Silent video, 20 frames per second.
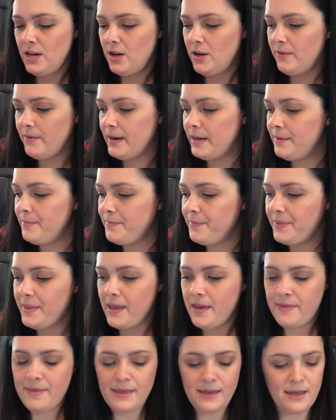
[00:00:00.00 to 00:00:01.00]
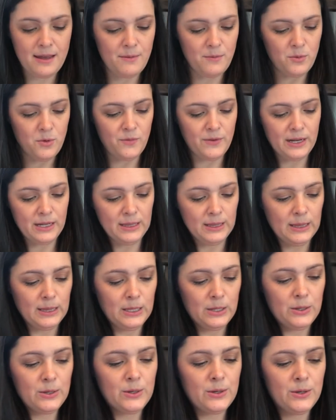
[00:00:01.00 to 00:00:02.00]
All right, and then moving
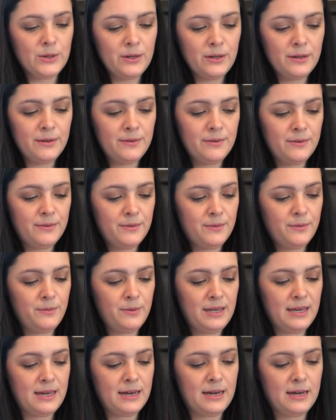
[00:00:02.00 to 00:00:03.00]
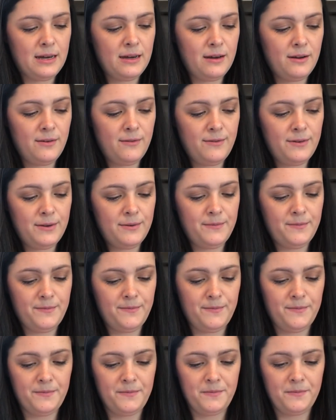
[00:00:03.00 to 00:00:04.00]
along, we have,
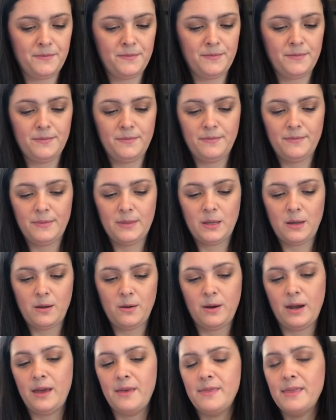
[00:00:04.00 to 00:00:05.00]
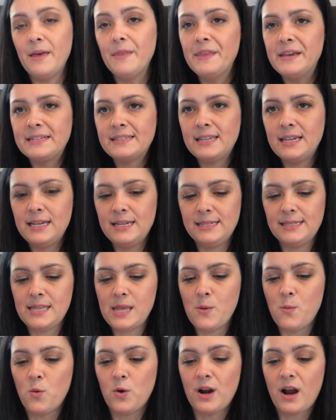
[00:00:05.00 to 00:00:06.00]
okay, now this is
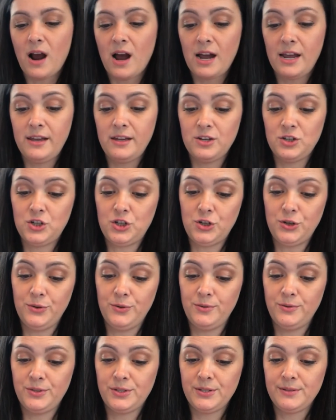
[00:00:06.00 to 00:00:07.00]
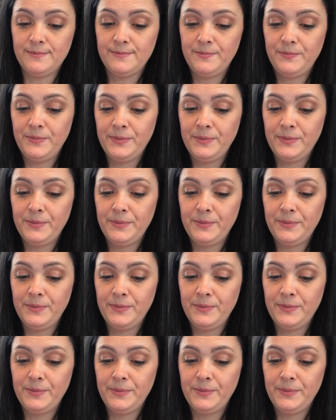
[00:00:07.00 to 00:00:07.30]
what I choose.